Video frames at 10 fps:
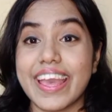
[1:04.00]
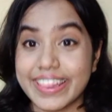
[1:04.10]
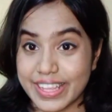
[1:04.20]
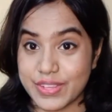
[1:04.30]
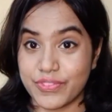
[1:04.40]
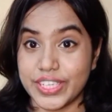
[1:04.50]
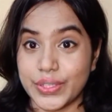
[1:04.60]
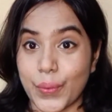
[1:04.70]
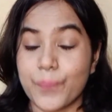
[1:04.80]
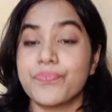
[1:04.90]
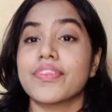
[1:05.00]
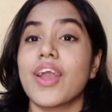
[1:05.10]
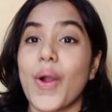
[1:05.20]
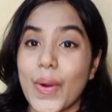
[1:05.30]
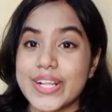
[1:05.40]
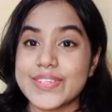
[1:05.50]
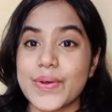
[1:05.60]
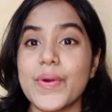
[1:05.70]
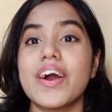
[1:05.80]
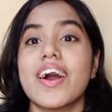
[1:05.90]
in this video.
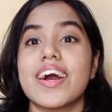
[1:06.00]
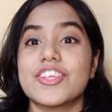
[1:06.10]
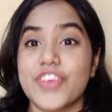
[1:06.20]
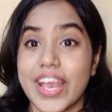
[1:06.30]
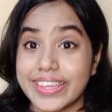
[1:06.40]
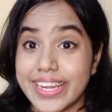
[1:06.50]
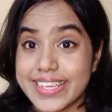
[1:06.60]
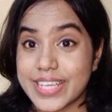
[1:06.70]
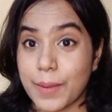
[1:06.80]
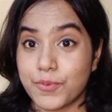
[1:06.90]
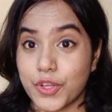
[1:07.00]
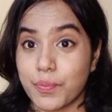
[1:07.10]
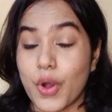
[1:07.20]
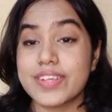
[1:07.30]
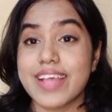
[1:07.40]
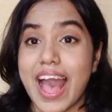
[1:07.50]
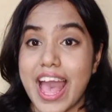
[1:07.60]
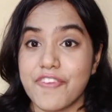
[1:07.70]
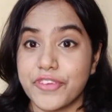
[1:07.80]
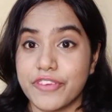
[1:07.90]
Also, check the description box. I
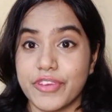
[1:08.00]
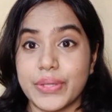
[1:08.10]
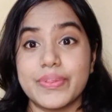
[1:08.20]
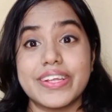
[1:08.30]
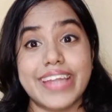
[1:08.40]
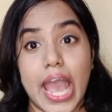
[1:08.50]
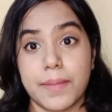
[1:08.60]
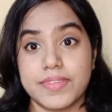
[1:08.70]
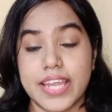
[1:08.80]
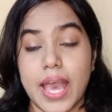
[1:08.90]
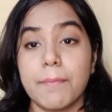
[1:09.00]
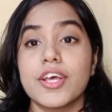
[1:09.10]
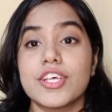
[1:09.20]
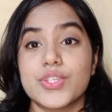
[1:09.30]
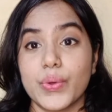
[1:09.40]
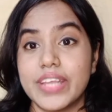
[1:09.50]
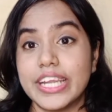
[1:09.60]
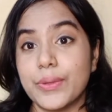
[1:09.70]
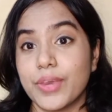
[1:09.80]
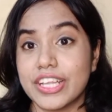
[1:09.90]
have given you the timestamp so that
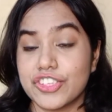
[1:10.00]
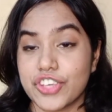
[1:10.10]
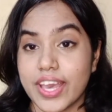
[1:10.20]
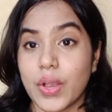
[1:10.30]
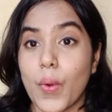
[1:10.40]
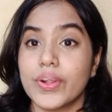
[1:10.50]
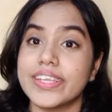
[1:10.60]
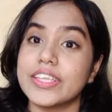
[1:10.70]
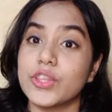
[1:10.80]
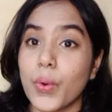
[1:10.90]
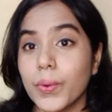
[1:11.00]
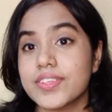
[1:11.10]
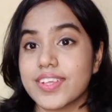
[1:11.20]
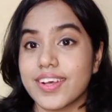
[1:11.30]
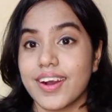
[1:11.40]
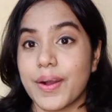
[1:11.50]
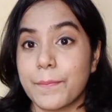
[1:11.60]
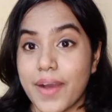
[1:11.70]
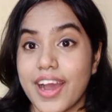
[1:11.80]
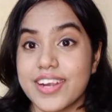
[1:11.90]
you can check only those
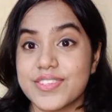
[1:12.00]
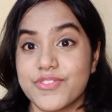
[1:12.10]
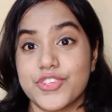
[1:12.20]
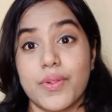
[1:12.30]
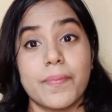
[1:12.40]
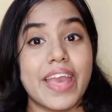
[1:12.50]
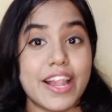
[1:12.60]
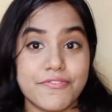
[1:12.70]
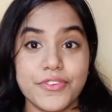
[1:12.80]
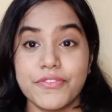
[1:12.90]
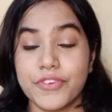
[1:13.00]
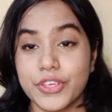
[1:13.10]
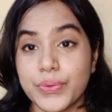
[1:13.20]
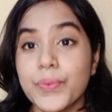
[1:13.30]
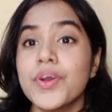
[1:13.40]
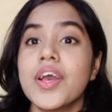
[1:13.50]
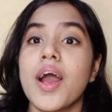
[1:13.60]
parts which will be helpful for you.